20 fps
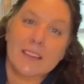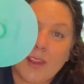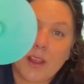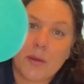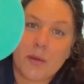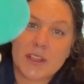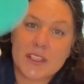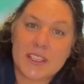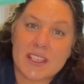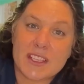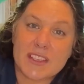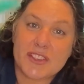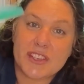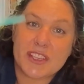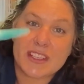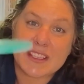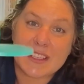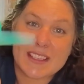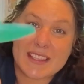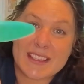which is
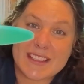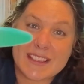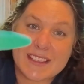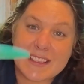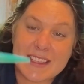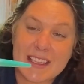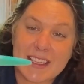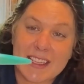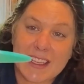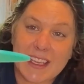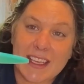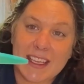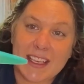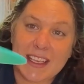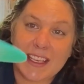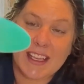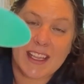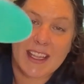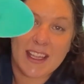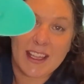just a
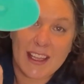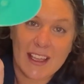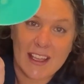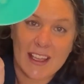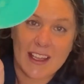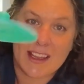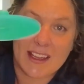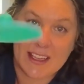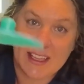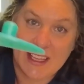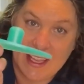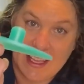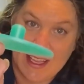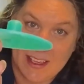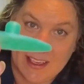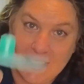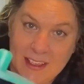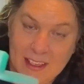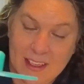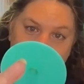silicone
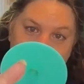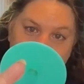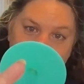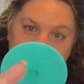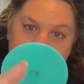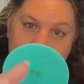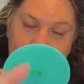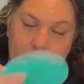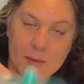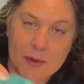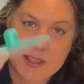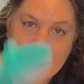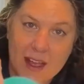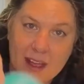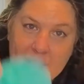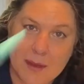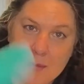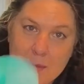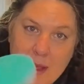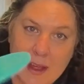lid. And I will
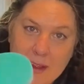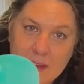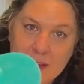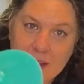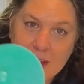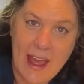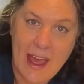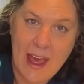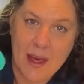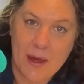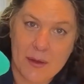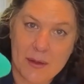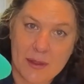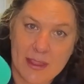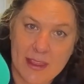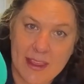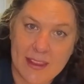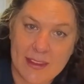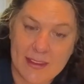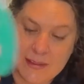talk about how
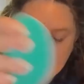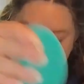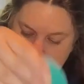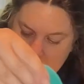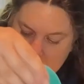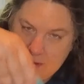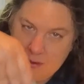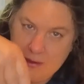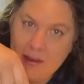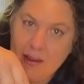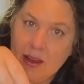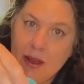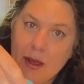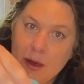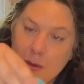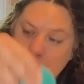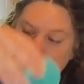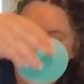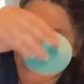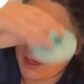these
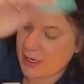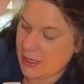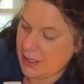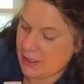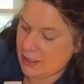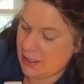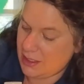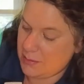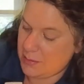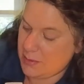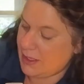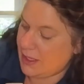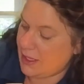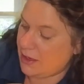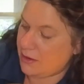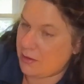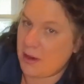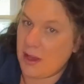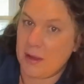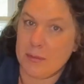work a little bit
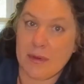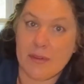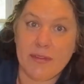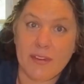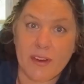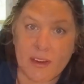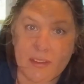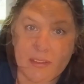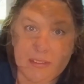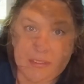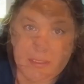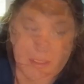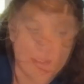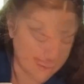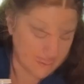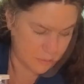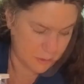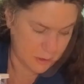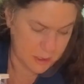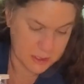later on. But first,
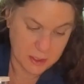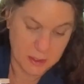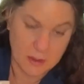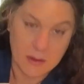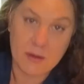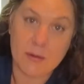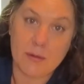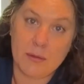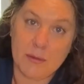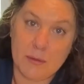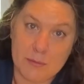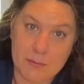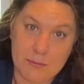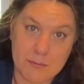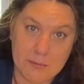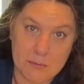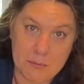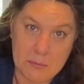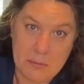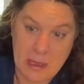I'm going to show you
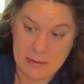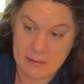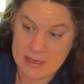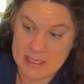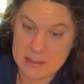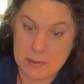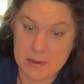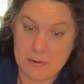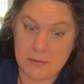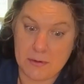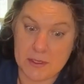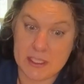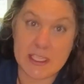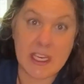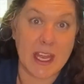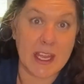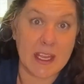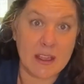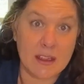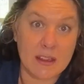my recipe for
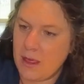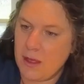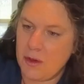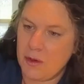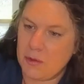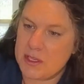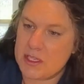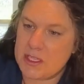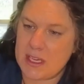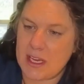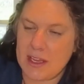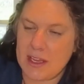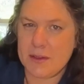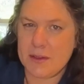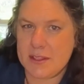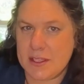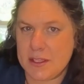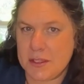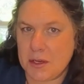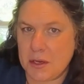today, which I
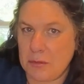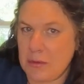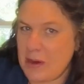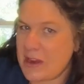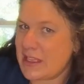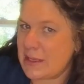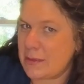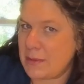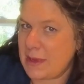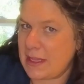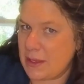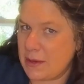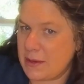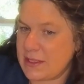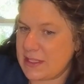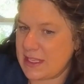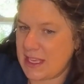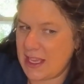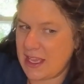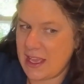the term recipe
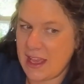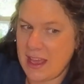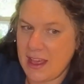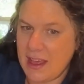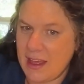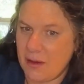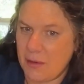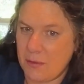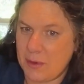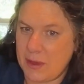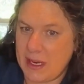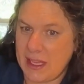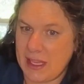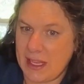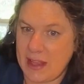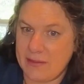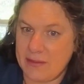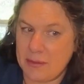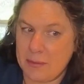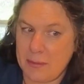loosely. What I
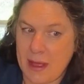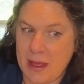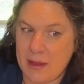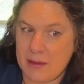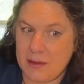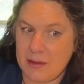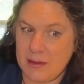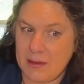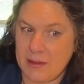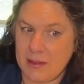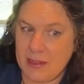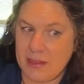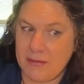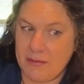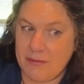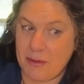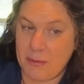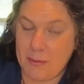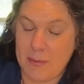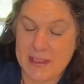love about
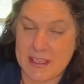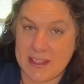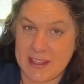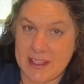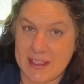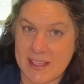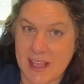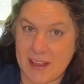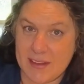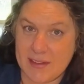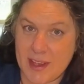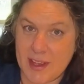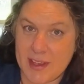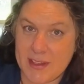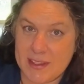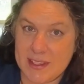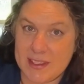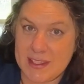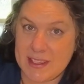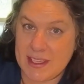fermenting these hot
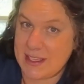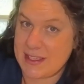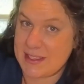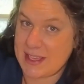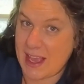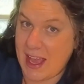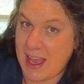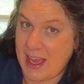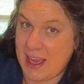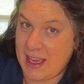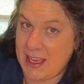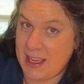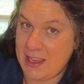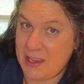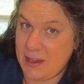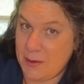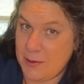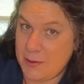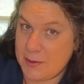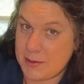sauces is I
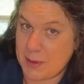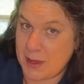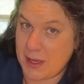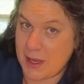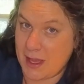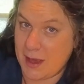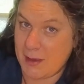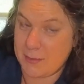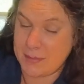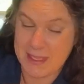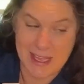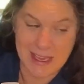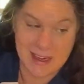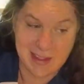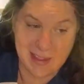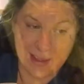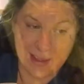use what comes out of the